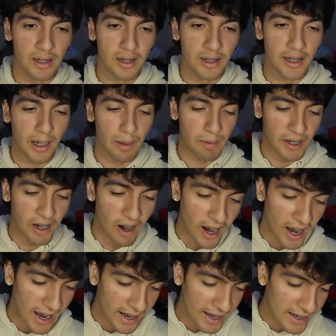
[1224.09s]
Then I'm like, all
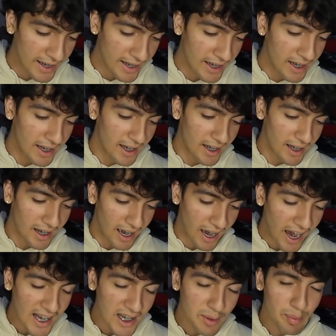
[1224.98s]
right,
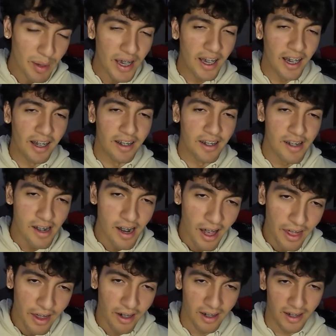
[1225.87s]
I spent
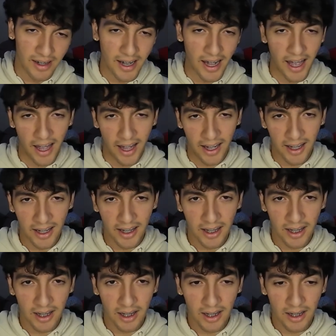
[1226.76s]
another day
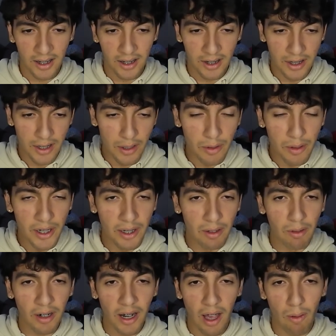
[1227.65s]

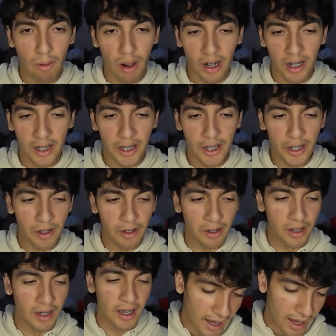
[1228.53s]
doing what I wanted to
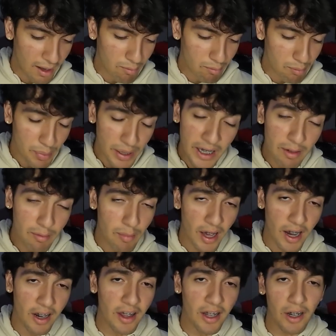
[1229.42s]
do and being
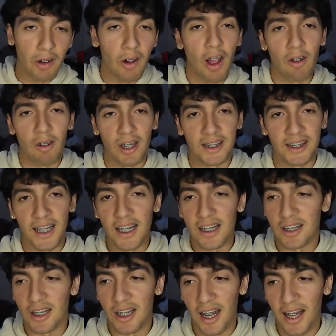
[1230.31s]
better than who I was
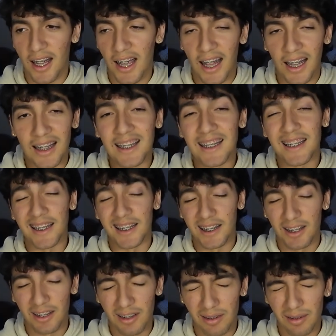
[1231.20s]
yesterday, at
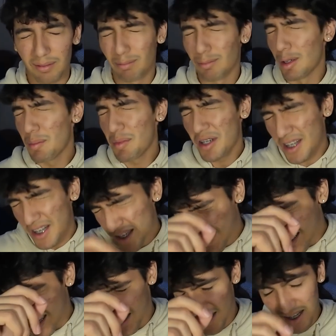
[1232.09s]
least. Maybe
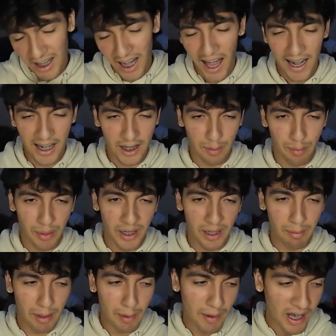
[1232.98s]
just the slightest
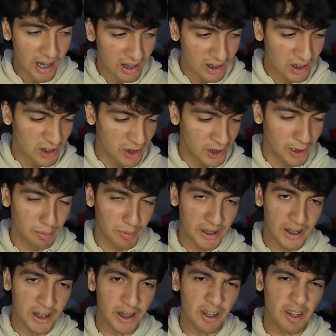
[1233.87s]
bit. Maybe I learned
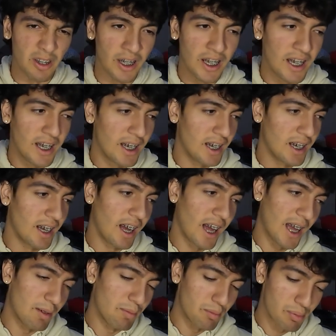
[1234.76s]
something new.
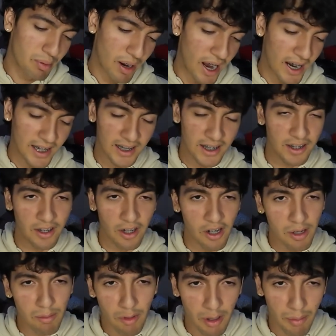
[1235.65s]
I practiced
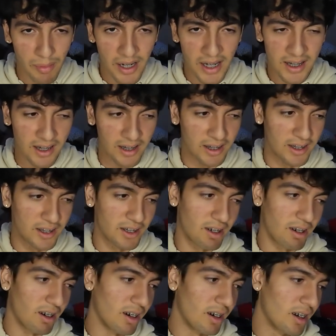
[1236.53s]
30 more minutes on
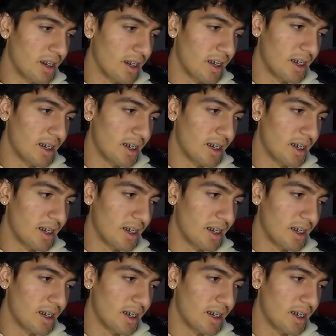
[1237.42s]
guitar.